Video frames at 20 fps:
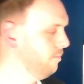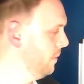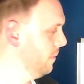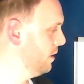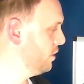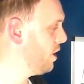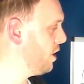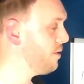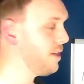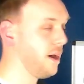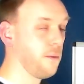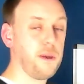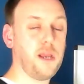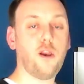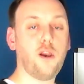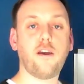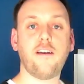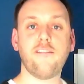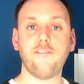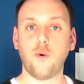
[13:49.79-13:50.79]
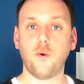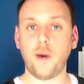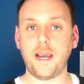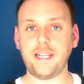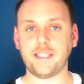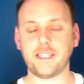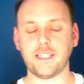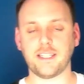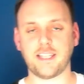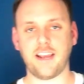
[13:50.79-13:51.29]
So they'll be looking for ways
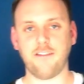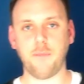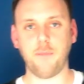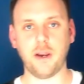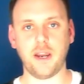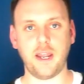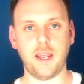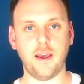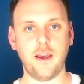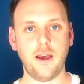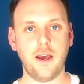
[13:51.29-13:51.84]
to save money.